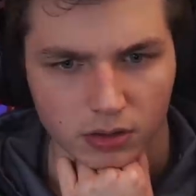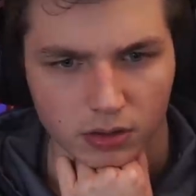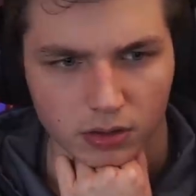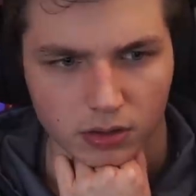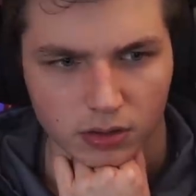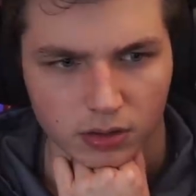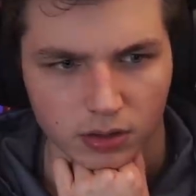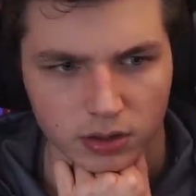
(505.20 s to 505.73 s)

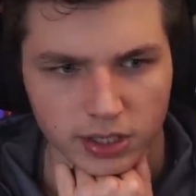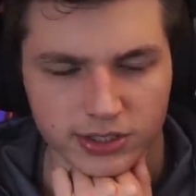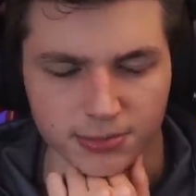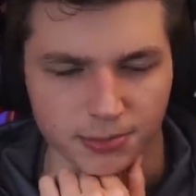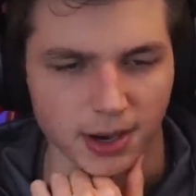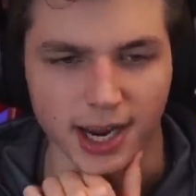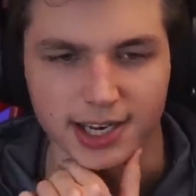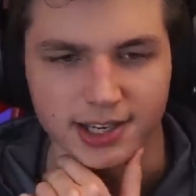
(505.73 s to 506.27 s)
Just as you His
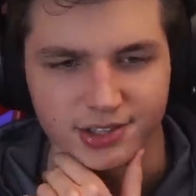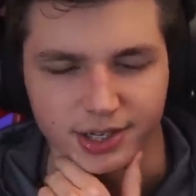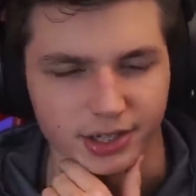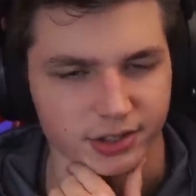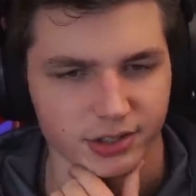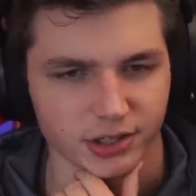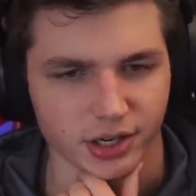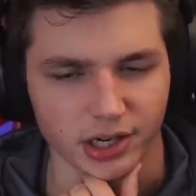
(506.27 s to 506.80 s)

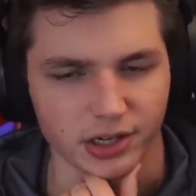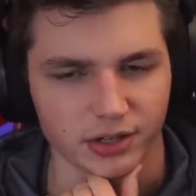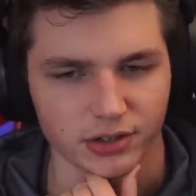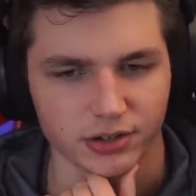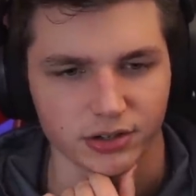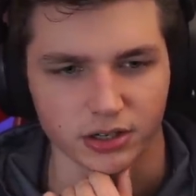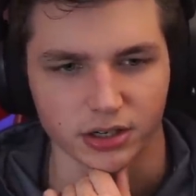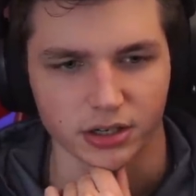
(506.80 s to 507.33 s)
mindset's great
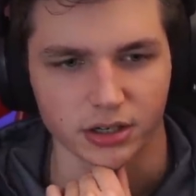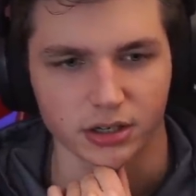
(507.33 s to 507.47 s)
pride in yeah.